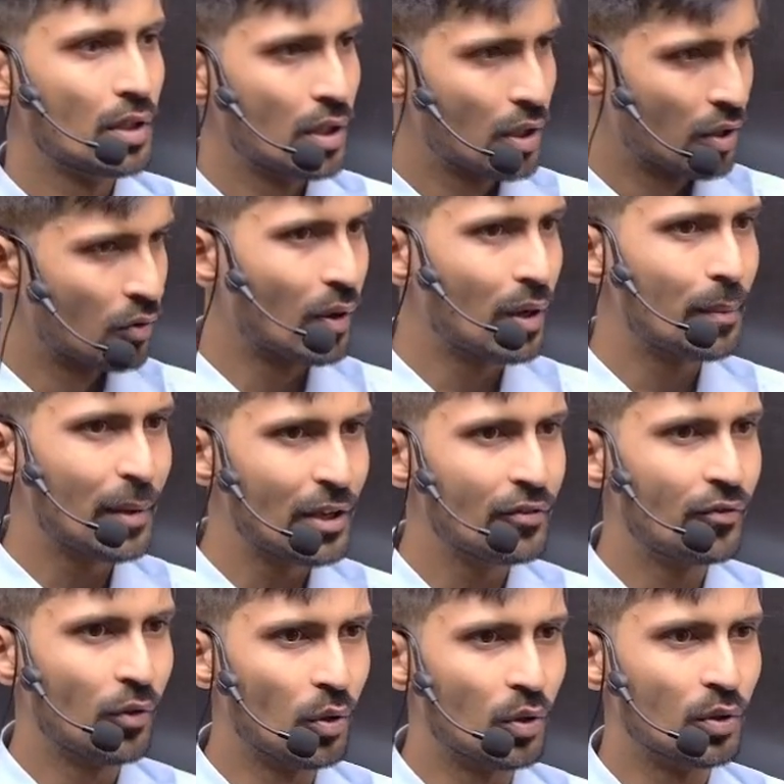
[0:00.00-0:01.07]
1 by
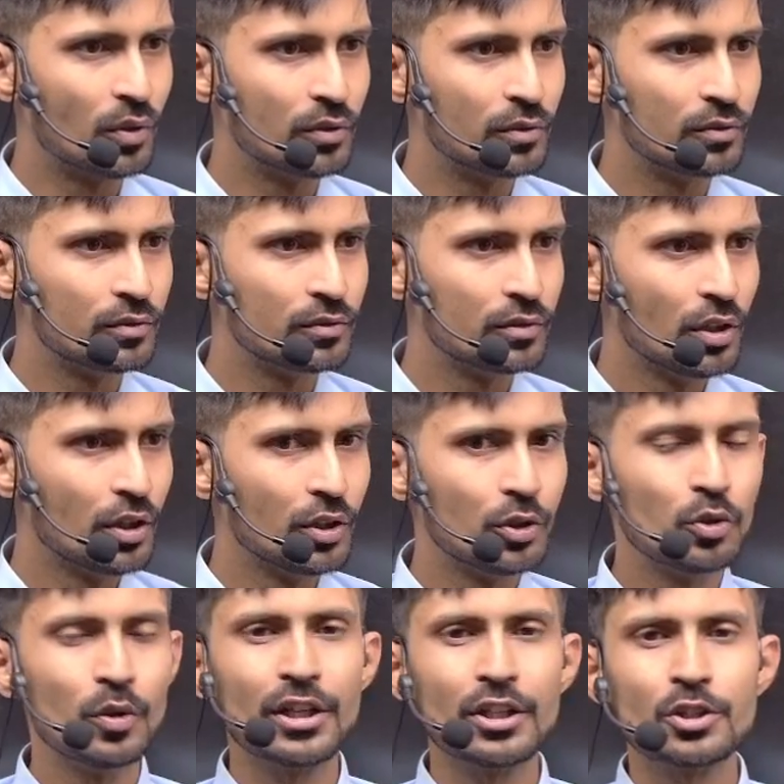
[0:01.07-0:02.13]
4. 2
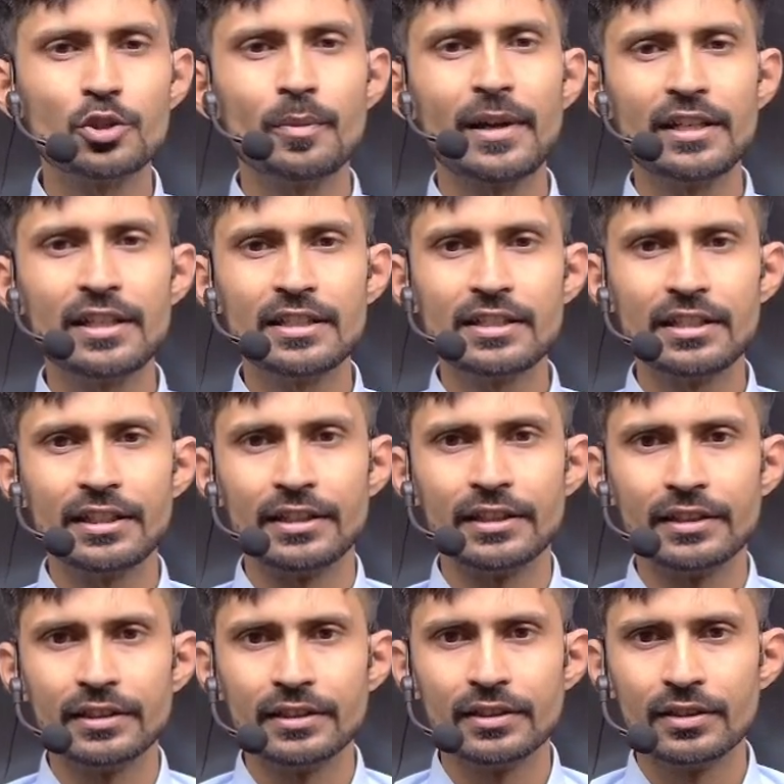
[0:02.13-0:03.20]
raised to minus 3.
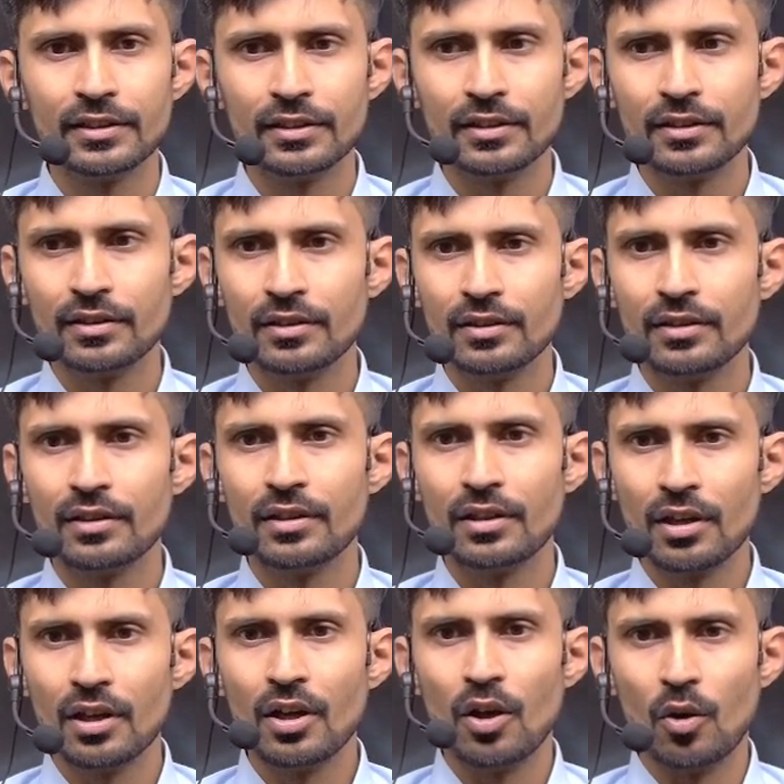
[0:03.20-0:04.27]

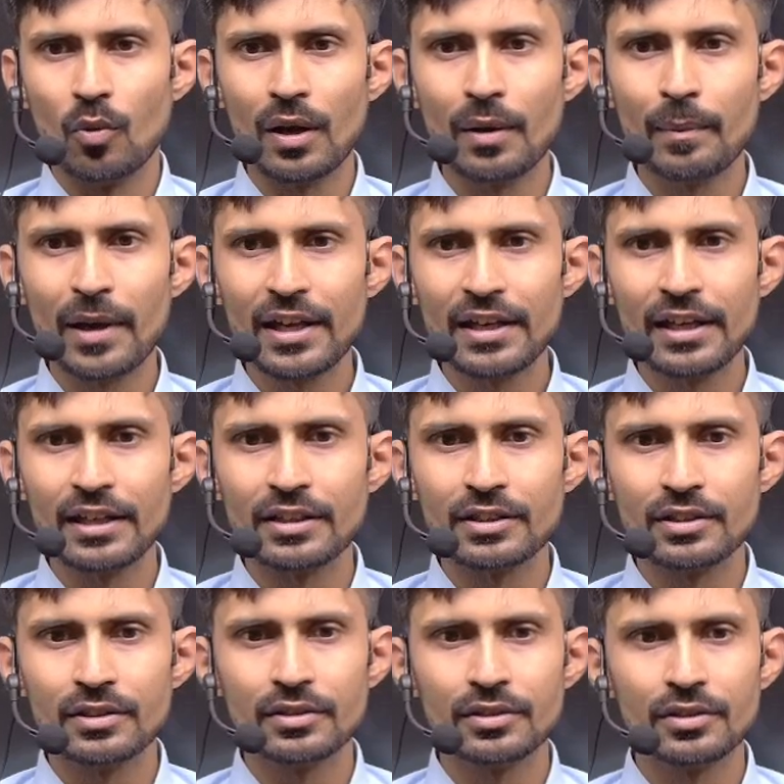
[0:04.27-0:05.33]
1 by 8.
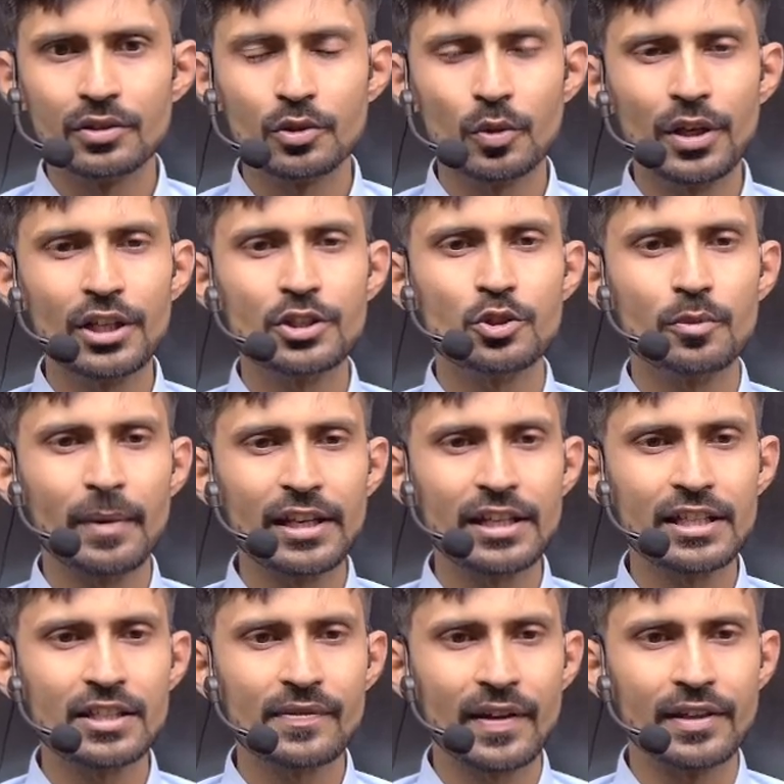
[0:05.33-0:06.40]
2 raised to minus
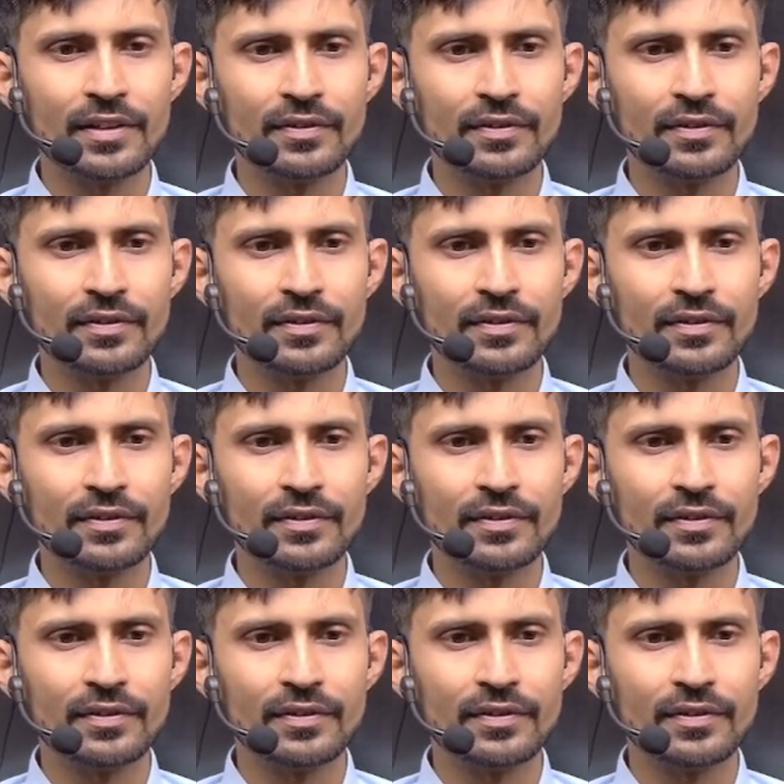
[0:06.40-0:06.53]
5.